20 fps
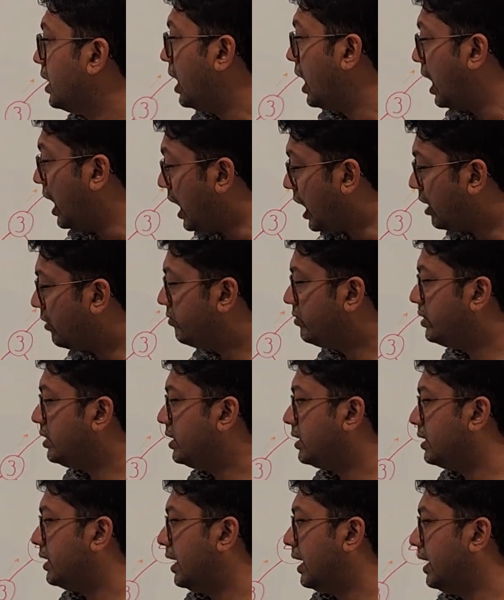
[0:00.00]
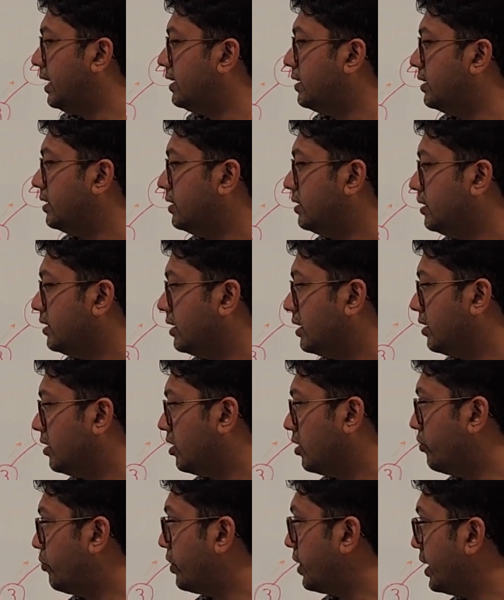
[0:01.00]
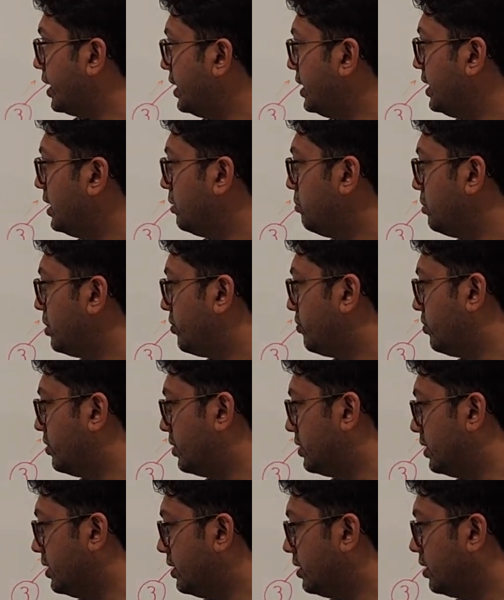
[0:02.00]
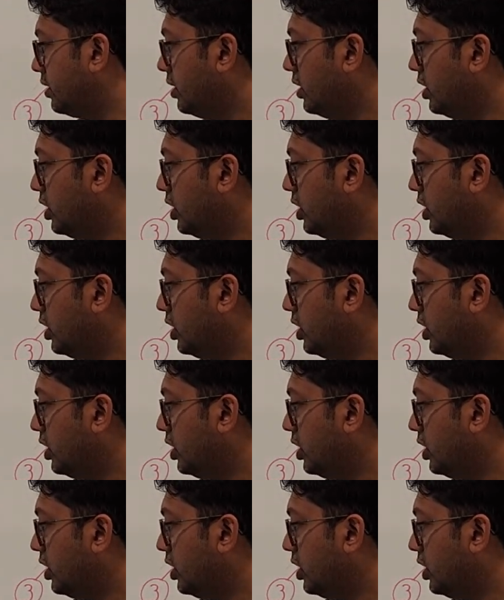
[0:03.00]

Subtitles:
After that, for any number further,